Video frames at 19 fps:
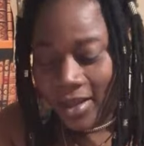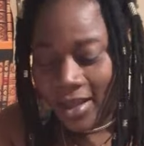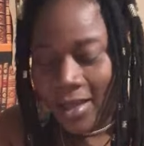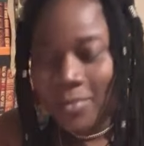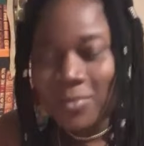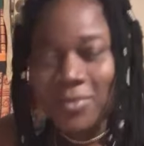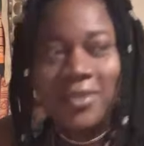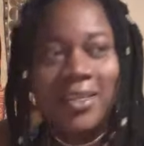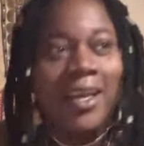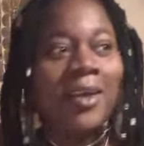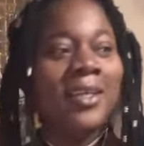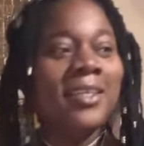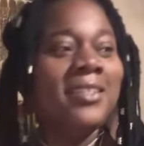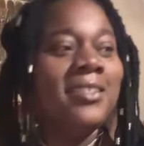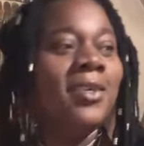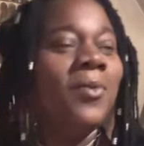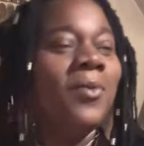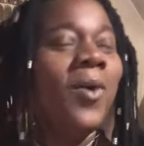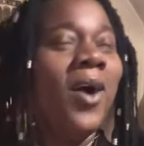I
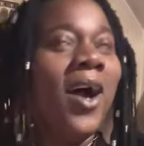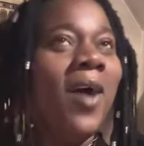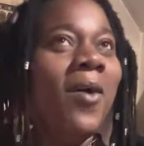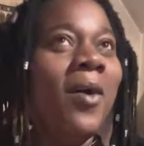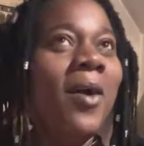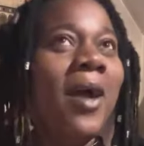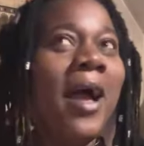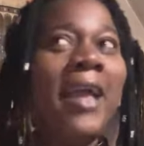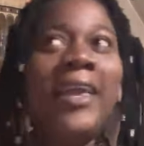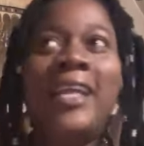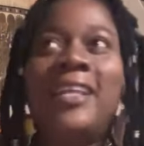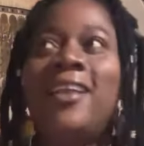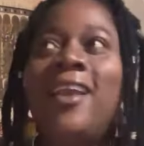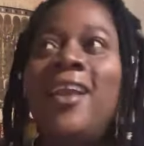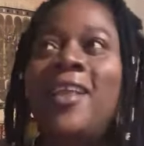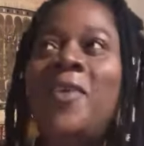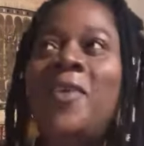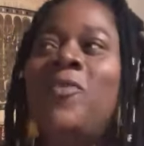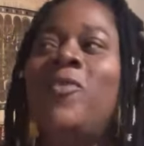get a
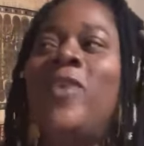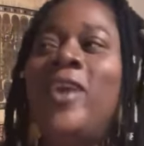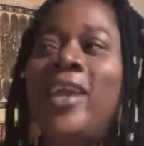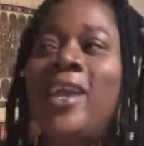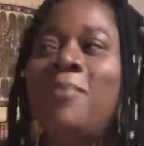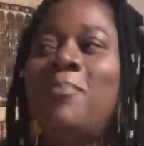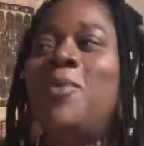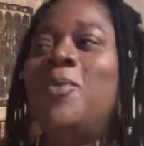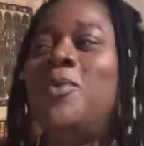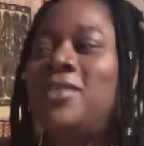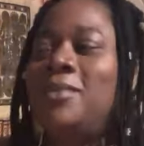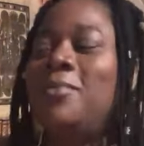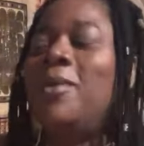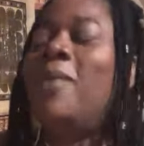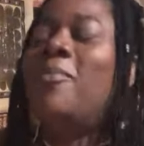lot of reggae music,